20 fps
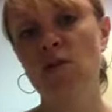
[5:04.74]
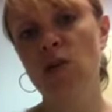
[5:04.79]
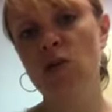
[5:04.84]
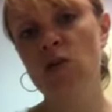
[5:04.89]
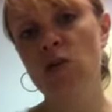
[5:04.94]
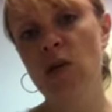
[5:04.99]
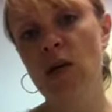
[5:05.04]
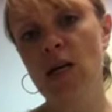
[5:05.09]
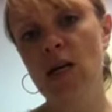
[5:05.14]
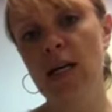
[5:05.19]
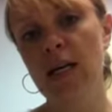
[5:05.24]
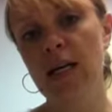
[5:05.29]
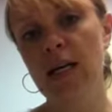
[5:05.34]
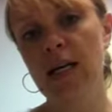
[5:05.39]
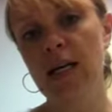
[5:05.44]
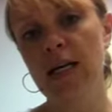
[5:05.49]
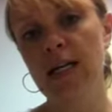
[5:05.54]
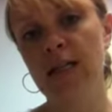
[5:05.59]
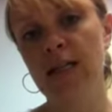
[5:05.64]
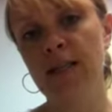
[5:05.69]
if you're doing,
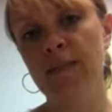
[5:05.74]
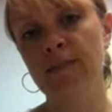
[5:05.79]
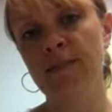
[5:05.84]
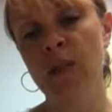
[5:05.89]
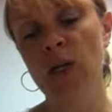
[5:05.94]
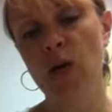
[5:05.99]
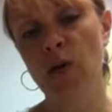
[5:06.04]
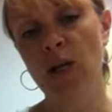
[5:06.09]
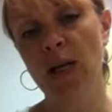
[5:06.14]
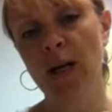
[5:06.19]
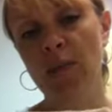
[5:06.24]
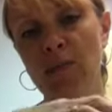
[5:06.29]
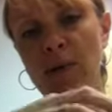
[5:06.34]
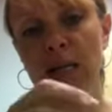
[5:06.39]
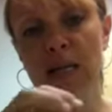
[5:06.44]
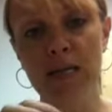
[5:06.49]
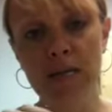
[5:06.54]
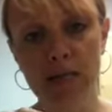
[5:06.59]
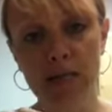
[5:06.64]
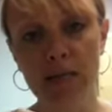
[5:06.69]
you know, like a
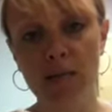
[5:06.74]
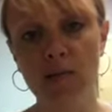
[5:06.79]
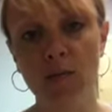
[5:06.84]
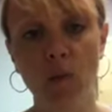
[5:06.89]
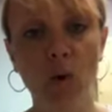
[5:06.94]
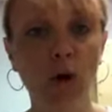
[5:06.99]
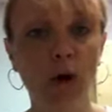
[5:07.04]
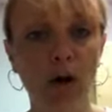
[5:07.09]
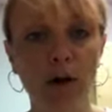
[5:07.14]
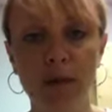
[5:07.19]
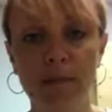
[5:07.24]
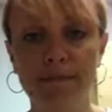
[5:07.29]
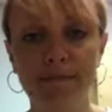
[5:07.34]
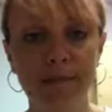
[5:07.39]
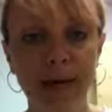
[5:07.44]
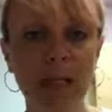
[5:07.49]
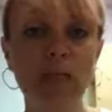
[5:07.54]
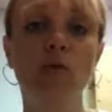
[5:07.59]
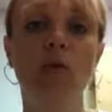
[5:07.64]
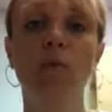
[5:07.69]
piece work,
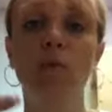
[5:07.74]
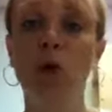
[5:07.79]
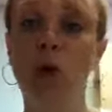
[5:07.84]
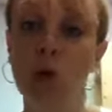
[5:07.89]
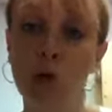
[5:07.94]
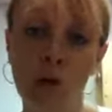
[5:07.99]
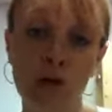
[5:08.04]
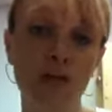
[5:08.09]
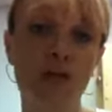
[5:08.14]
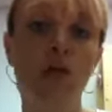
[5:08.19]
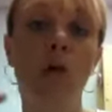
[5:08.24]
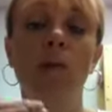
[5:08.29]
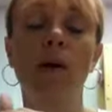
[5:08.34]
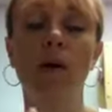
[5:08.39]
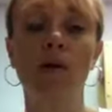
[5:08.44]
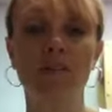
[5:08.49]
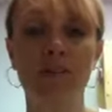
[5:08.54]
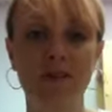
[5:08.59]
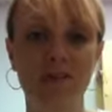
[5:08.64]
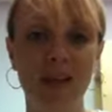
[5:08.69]
ice cream cone or
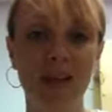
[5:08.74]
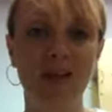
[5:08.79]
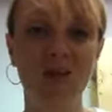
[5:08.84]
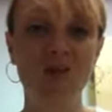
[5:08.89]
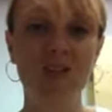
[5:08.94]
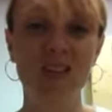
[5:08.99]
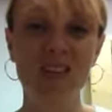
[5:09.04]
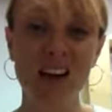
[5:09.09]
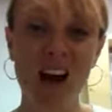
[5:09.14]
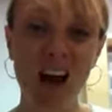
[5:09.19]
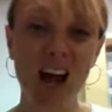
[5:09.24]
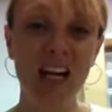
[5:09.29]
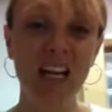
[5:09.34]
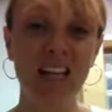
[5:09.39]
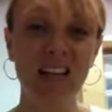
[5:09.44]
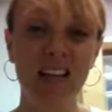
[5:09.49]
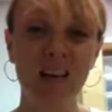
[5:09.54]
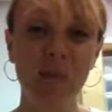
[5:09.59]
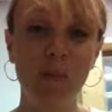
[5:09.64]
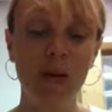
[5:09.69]
snowman or something, those
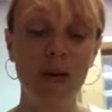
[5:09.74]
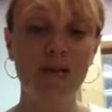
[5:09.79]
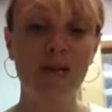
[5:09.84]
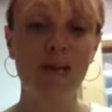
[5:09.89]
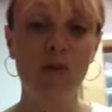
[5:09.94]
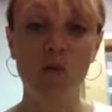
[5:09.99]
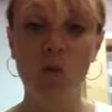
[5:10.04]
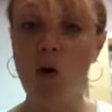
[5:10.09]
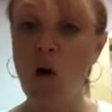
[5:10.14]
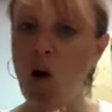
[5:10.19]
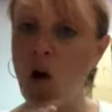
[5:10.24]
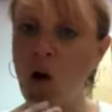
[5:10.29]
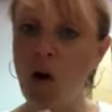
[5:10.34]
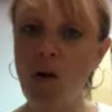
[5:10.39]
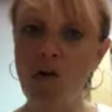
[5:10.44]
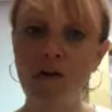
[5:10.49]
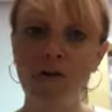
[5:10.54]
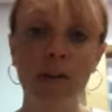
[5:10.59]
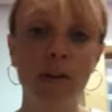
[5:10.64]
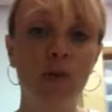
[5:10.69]
tiny little pieces will
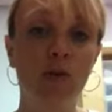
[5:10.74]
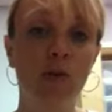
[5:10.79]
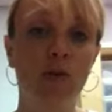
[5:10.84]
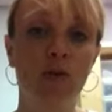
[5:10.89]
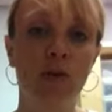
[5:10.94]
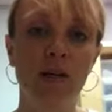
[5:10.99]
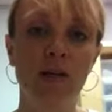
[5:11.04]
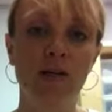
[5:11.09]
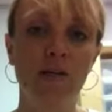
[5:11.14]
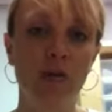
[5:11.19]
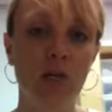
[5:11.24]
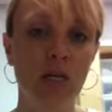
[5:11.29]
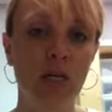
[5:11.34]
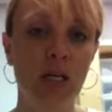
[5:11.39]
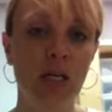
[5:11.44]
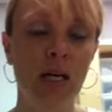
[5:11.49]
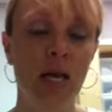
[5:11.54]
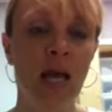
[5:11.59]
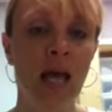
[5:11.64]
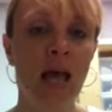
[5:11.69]
all feed through this
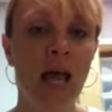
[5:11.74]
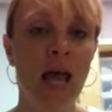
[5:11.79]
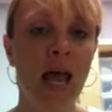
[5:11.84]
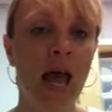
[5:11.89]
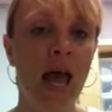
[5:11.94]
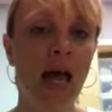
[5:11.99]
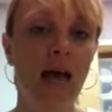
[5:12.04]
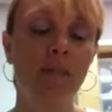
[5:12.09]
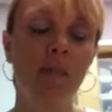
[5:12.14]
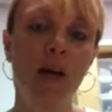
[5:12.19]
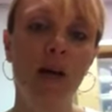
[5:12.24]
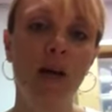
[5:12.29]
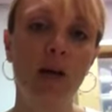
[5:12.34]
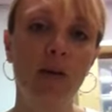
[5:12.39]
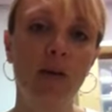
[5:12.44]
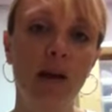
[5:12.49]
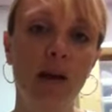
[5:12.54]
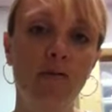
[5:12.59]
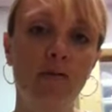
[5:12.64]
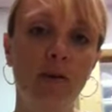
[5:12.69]
machine and make
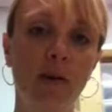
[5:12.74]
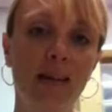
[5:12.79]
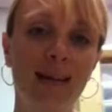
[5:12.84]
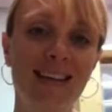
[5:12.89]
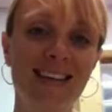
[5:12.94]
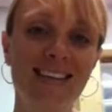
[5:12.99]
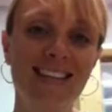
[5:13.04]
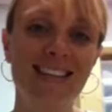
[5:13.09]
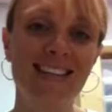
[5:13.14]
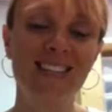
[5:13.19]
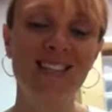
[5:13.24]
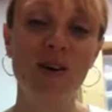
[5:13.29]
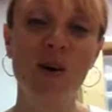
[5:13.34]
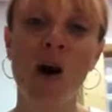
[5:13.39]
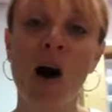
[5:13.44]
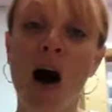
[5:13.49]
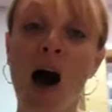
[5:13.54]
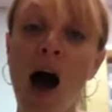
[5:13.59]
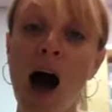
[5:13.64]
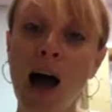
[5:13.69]
your life really easy.
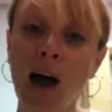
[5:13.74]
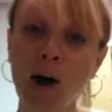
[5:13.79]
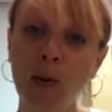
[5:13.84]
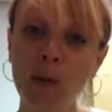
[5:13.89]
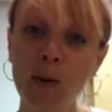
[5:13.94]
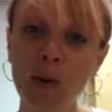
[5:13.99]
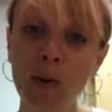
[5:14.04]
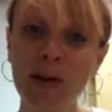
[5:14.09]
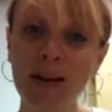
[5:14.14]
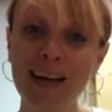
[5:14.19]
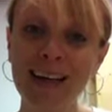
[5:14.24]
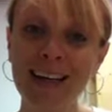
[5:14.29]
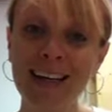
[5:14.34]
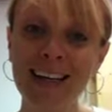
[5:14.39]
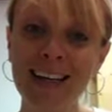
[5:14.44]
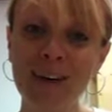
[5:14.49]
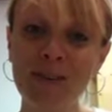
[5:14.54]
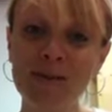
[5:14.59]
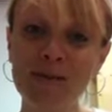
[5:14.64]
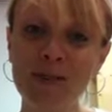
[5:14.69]
So I hope you were lucky
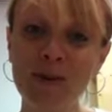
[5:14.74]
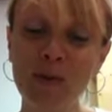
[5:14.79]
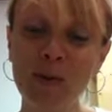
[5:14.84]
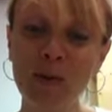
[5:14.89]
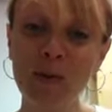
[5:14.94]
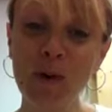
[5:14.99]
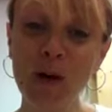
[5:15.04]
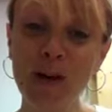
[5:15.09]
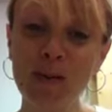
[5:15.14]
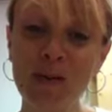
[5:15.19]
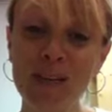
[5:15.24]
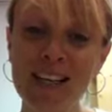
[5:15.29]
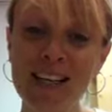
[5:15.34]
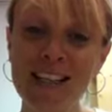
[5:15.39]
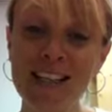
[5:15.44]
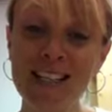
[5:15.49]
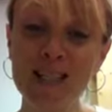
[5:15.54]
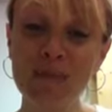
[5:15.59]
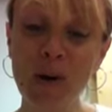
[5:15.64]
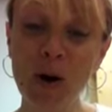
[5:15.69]
enough to win one of
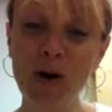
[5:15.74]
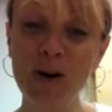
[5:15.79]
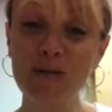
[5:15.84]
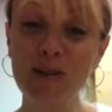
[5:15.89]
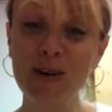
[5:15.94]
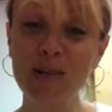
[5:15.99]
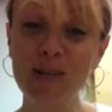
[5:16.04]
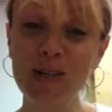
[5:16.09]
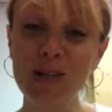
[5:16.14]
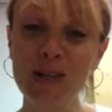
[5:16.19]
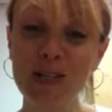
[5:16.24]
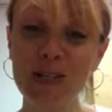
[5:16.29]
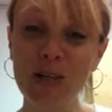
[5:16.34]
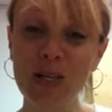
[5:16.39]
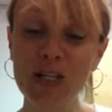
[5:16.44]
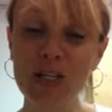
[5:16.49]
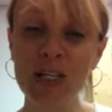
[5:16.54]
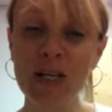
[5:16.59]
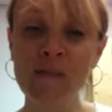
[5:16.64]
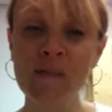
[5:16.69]
these as part of our
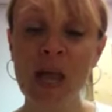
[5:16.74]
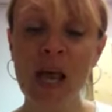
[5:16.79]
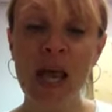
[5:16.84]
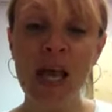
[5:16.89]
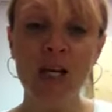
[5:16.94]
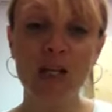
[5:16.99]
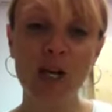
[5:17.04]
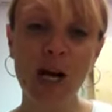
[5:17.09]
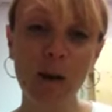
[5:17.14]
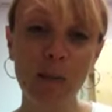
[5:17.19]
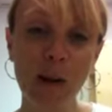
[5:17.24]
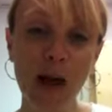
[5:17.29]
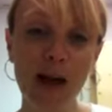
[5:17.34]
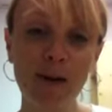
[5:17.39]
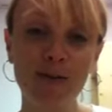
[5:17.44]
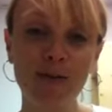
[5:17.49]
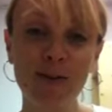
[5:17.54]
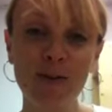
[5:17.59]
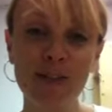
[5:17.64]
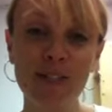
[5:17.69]
registration. Check
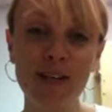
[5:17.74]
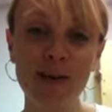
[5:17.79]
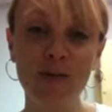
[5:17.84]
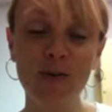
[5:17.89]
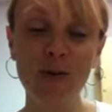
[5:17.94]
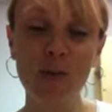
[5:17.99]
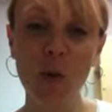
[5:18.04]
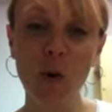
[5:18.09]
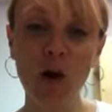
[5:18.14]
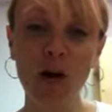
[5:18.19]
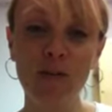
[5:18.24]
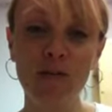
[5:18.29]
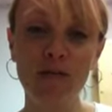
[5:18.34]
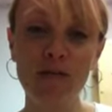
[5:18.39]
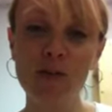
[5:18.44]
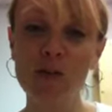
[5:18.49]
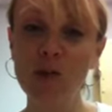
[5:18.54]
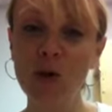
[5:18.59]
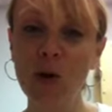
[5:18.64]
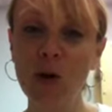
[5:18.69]
back for several more
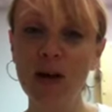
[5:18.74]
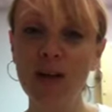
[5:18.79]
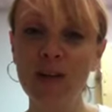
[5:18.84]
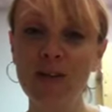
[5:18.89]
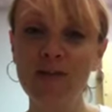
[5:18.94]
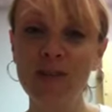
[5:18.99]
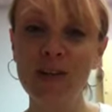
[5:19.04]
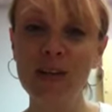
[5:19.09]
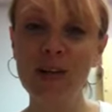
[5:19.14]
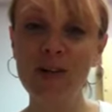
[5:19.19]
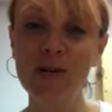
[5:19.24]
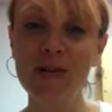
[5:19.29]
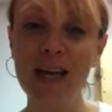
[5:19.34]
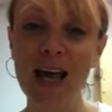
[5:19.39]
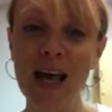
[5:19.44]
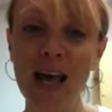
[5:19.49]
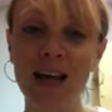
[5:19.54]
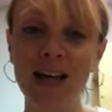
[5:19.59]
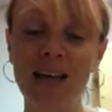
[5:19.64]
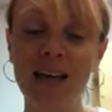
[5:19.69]
tutorial and videos
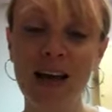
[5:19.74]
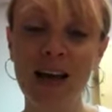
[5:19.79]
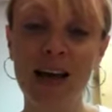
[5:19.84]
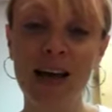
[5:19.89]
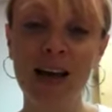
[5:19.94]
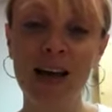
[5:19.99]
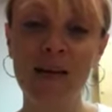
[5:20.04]
and